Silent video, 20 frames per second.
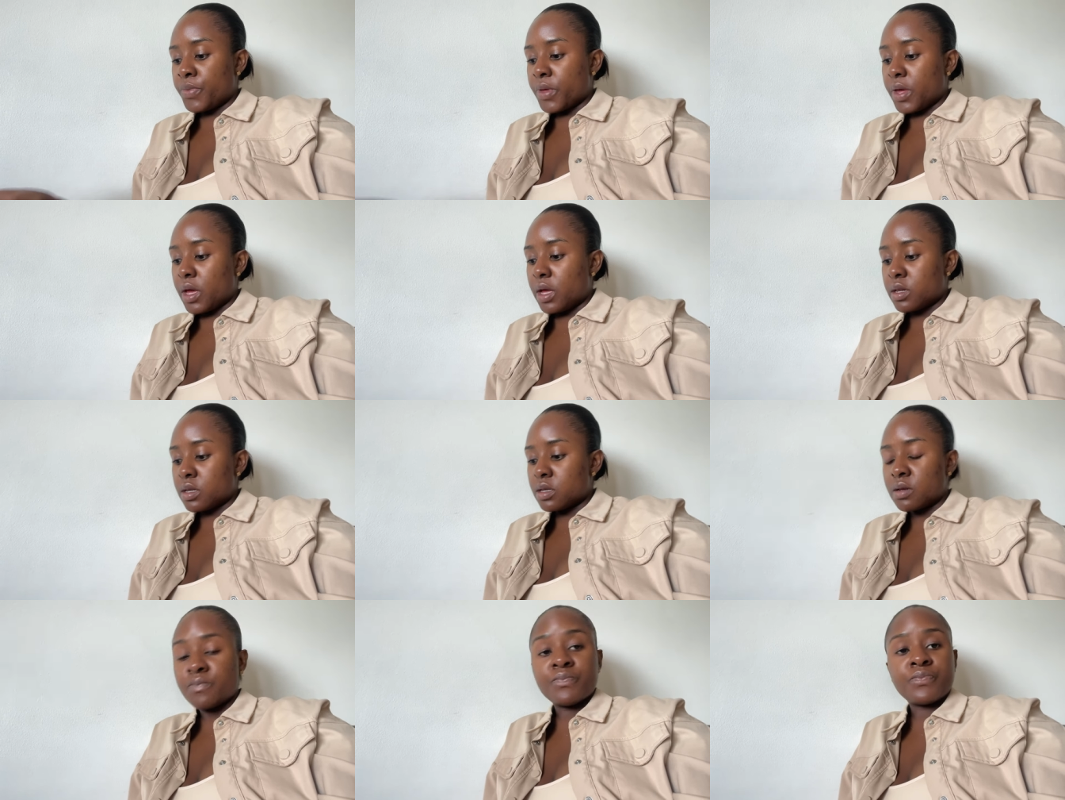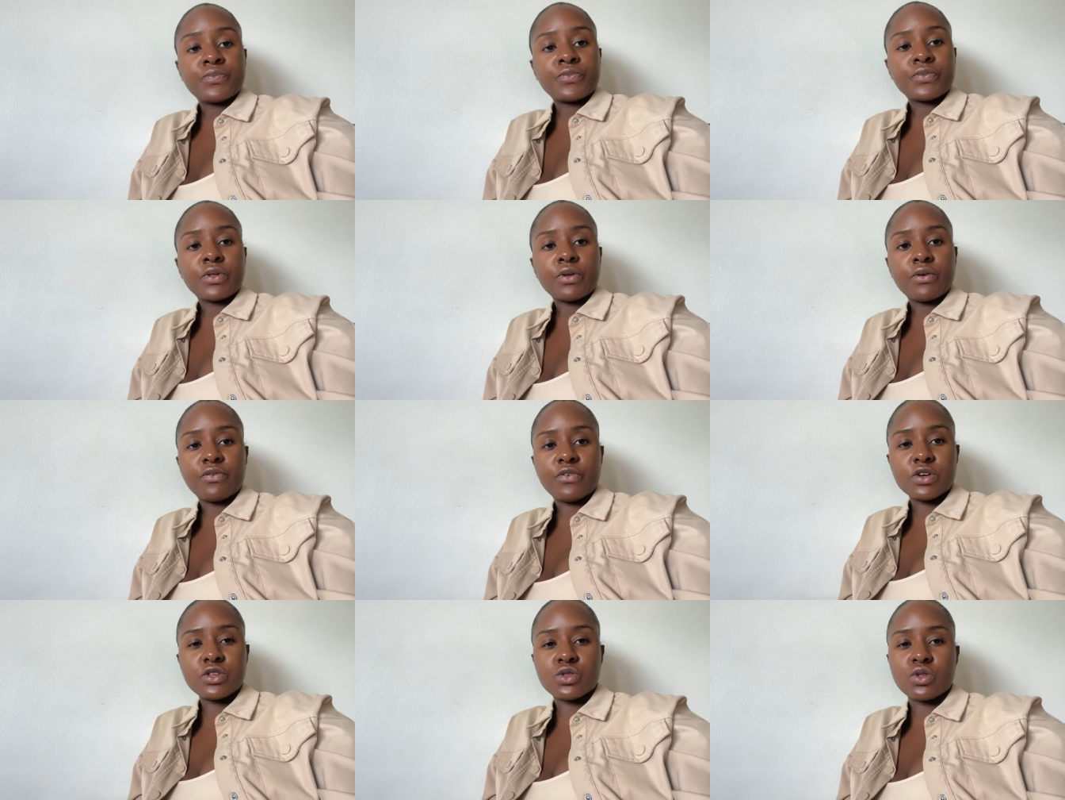And
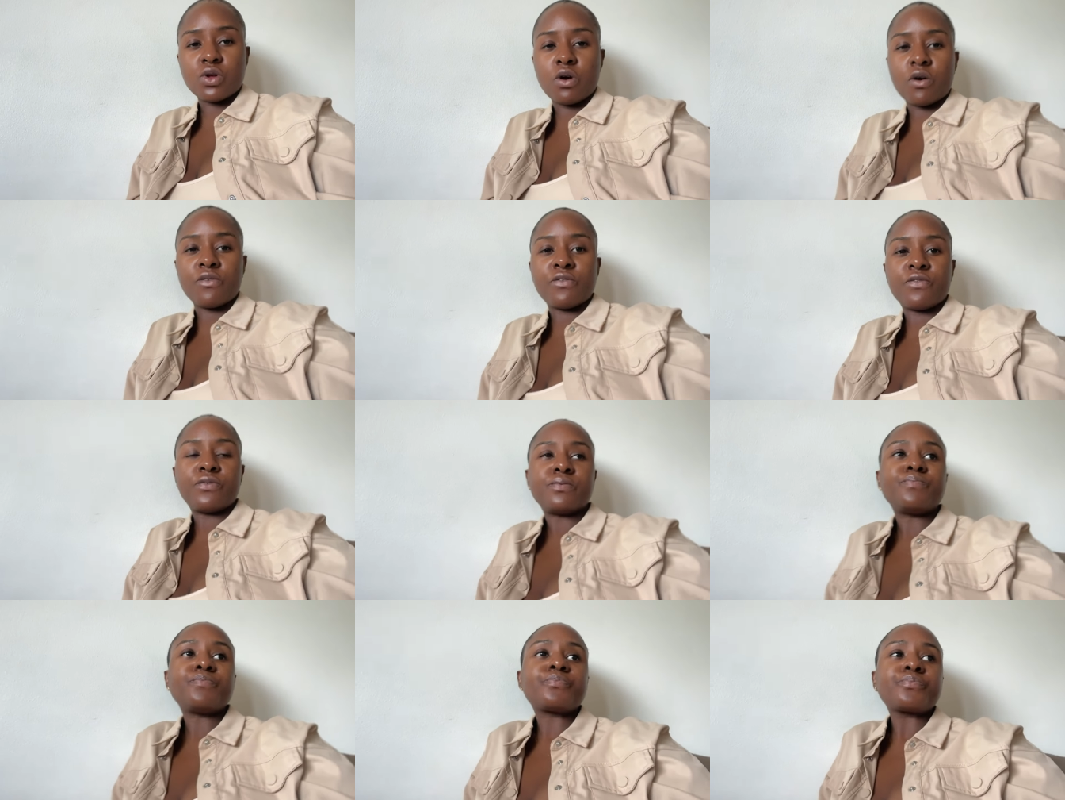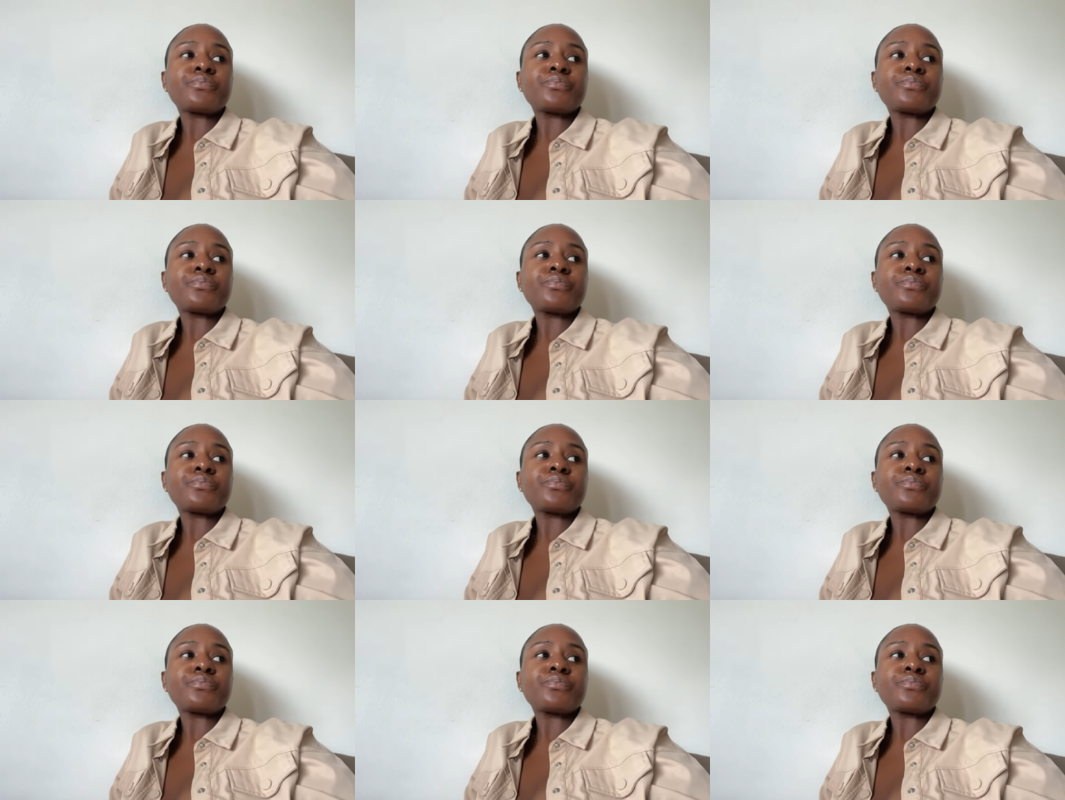first off,